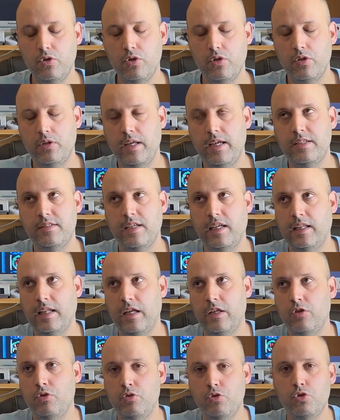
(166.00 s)
They say that
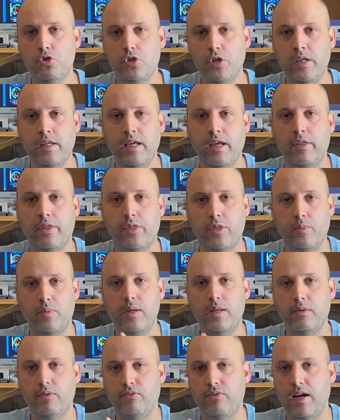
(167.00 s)
you usually get 3
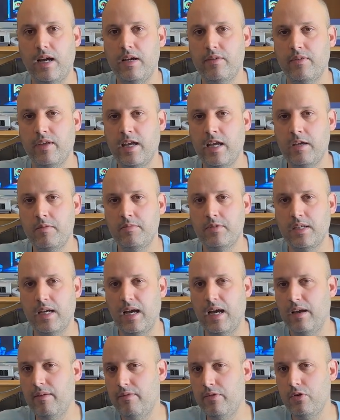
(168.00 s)
to 5 games.
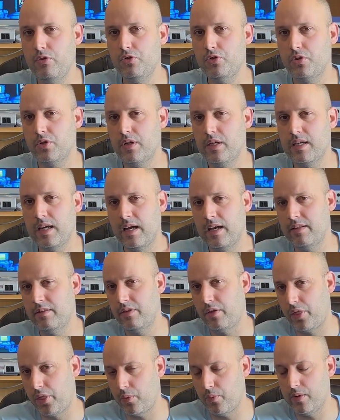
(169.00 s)
I've usually gotten the
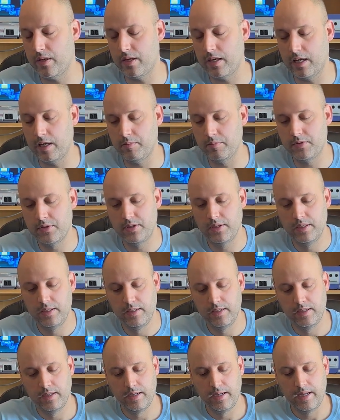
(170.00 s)
3 games.
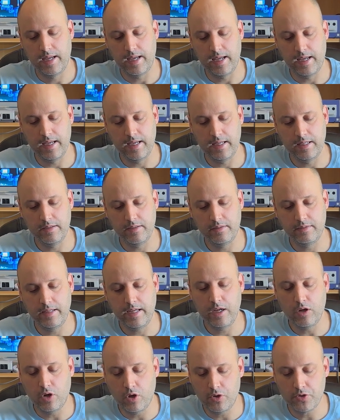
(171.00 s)
And
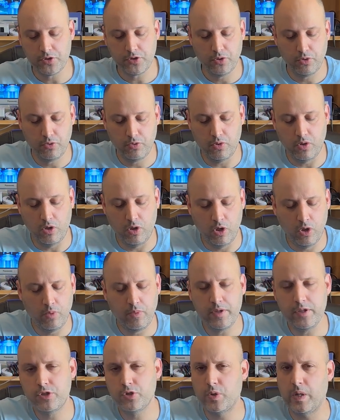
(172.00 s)
they also
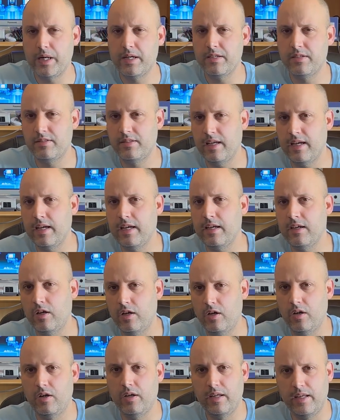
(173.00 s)
always try to stay
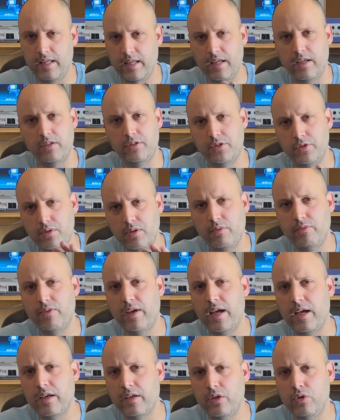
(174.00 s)
to the
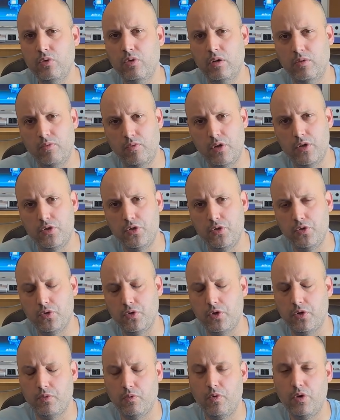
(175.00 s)
value of what
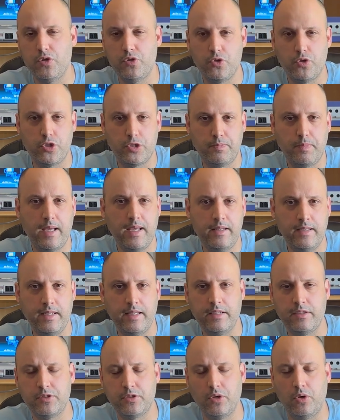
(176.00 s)
you're
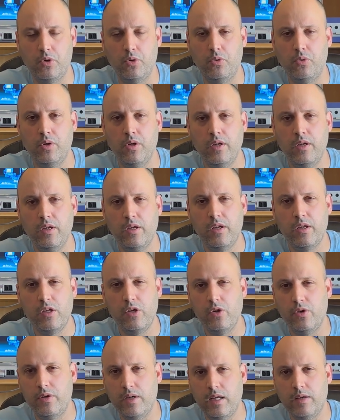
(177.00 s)
spending, so
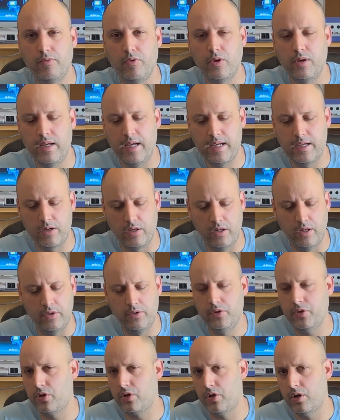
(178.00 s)
you're never like
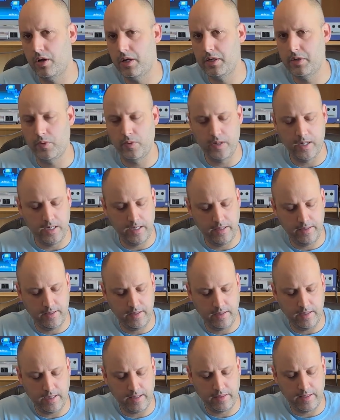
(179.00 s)
undercut or anything
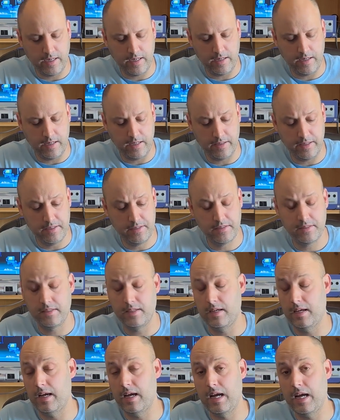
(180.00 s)
like that. At least
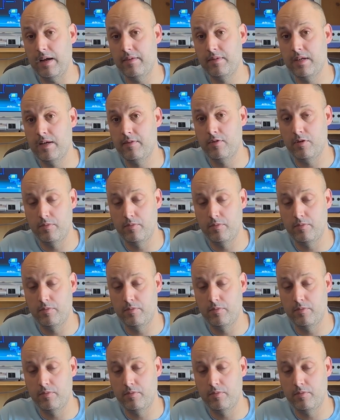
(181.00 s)
I've never